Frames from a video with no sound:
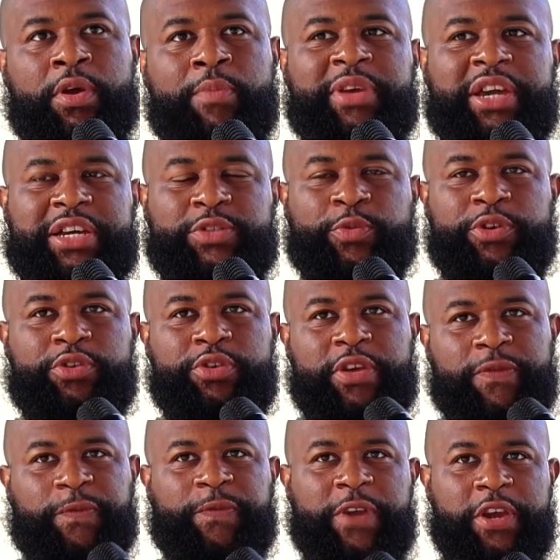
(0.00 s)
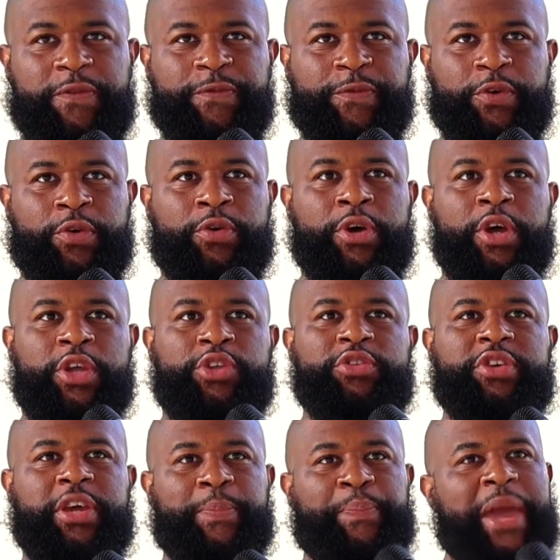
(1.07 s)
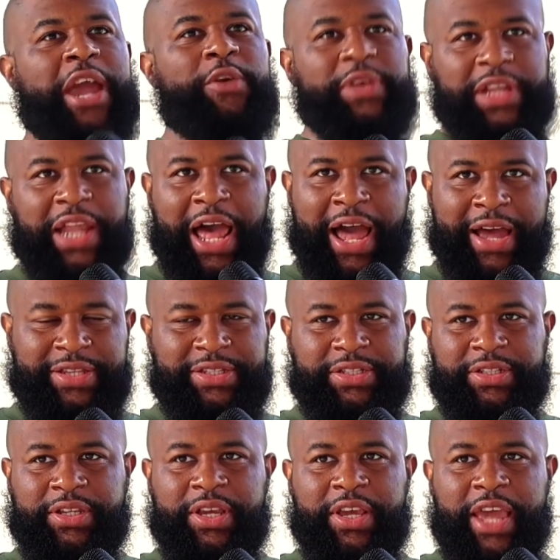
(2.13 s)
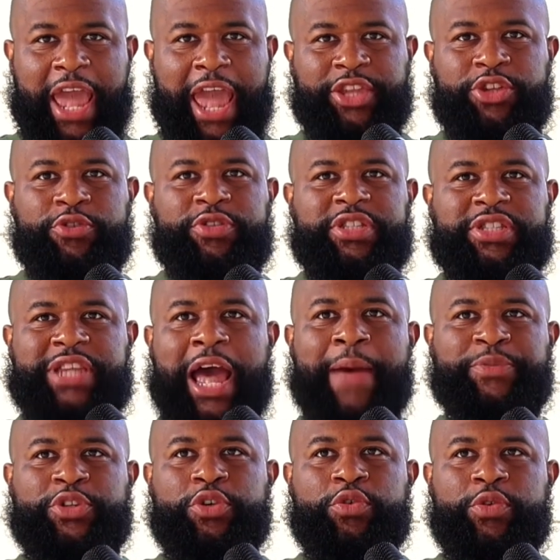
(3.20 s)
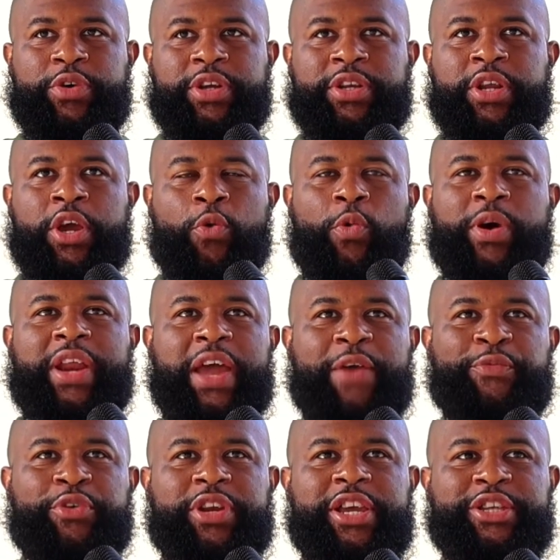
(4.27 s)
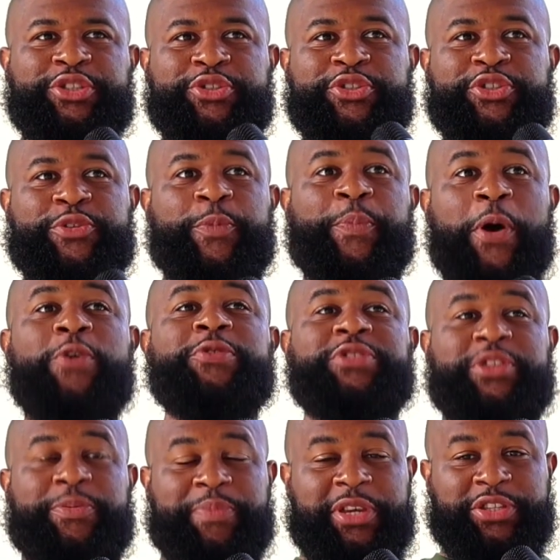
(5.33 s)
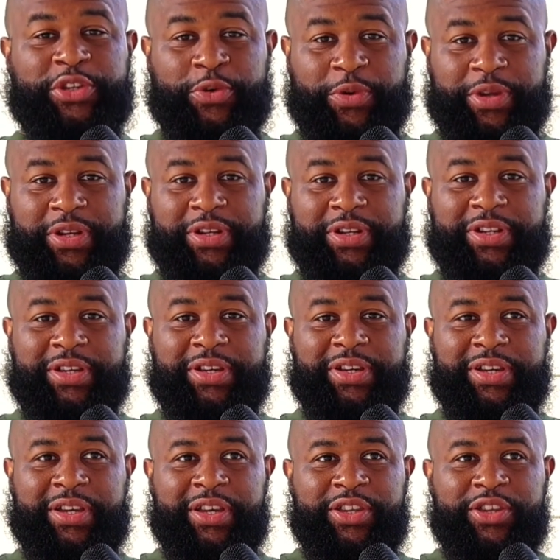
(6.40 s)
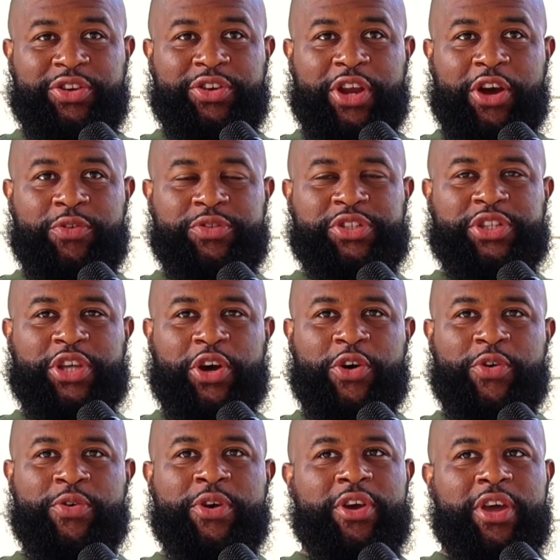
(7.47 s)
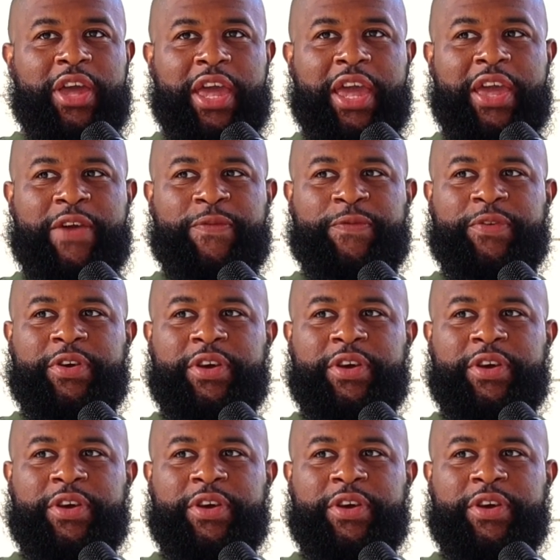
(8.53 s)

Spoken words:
Because when you get fearful, you get paralyzed and you stop doing whatever it is you're supposed to be doing. You know, so if